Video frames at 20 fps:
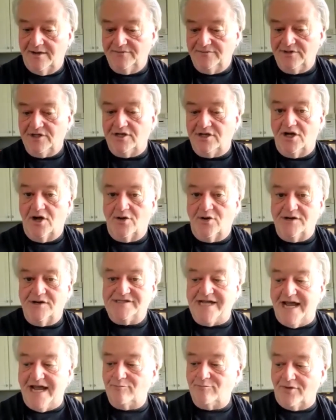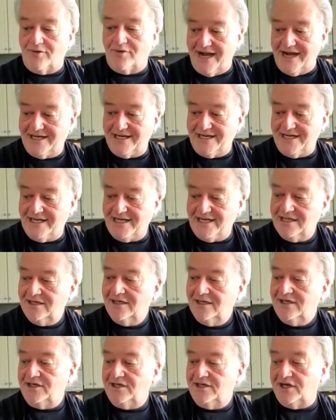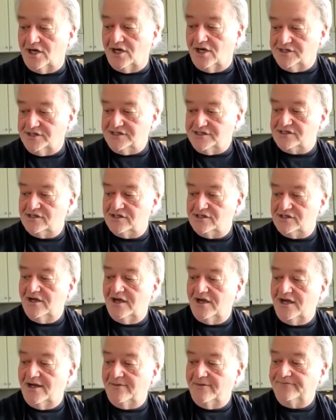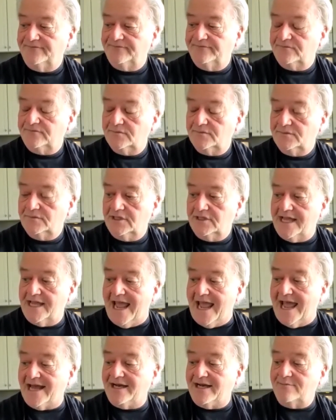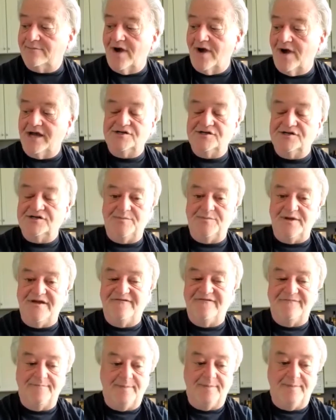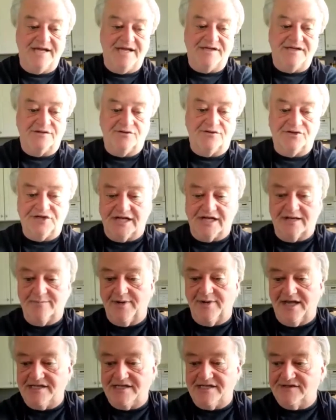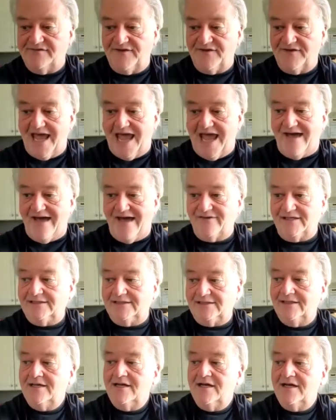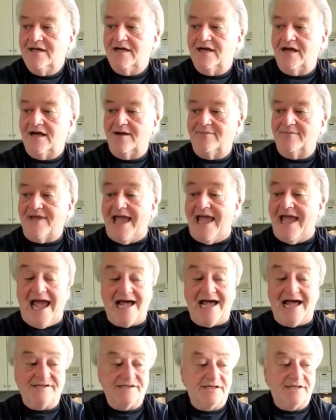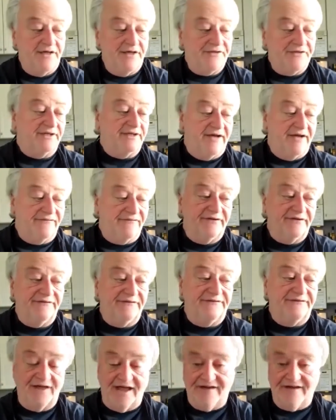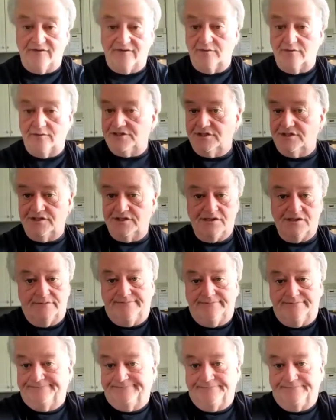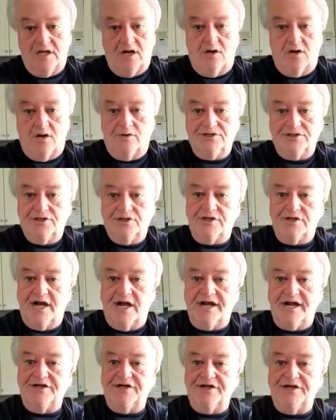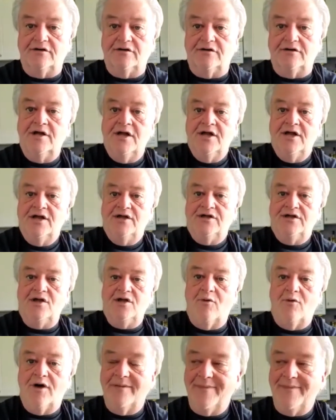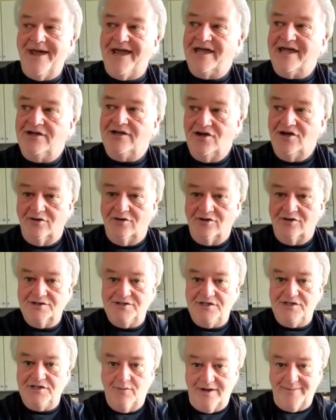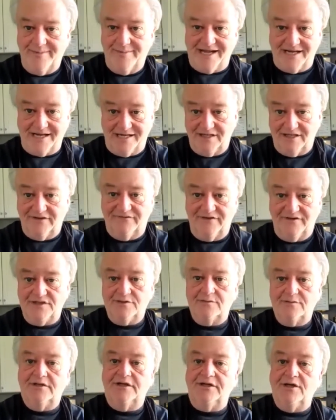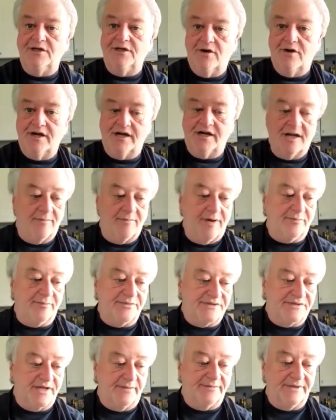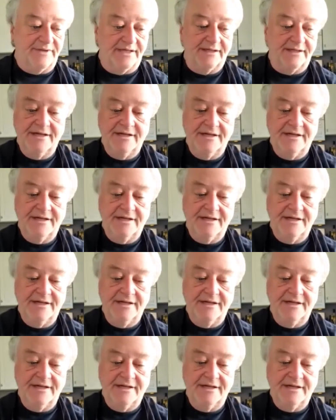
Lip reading: You can always add brandy. You can always add in miner's beef base or chicken base if you have it. Adds another level of flavor, which is, what you're trying to do. You want to make it yours, you want to make it individual, and you want to come up with something